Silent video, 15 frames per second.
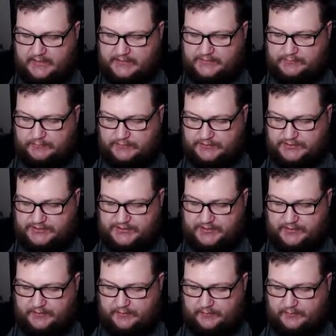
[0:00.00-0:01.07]
Sword and
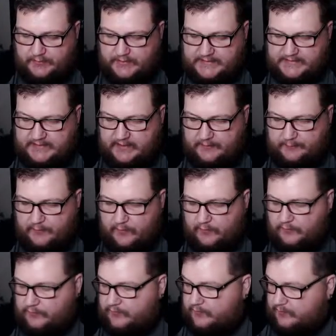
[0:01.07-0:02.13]
Shield, Sun and
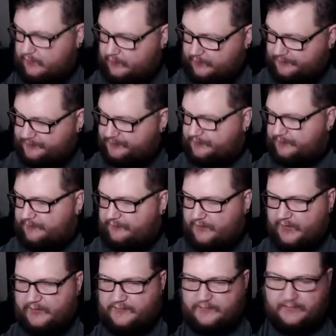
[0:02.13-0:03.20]
Moon, Crimson
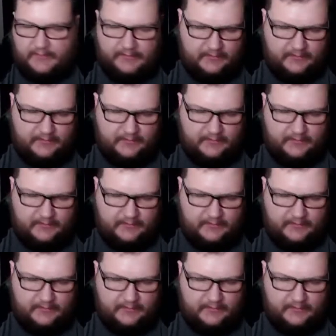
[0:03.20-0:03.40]
Invasion.